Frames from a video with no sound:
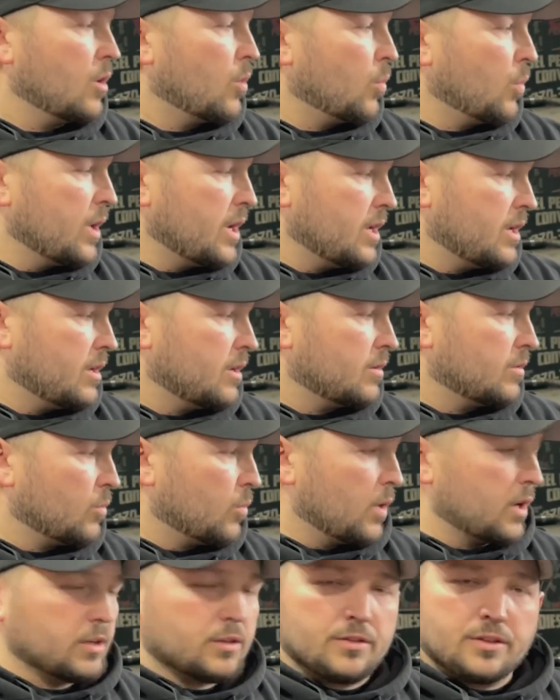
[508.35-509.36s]
We
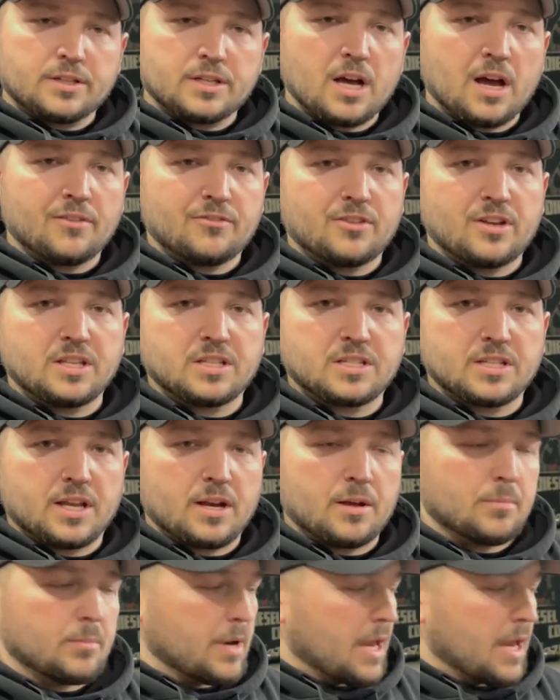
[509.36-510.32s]
went to the top feed setup.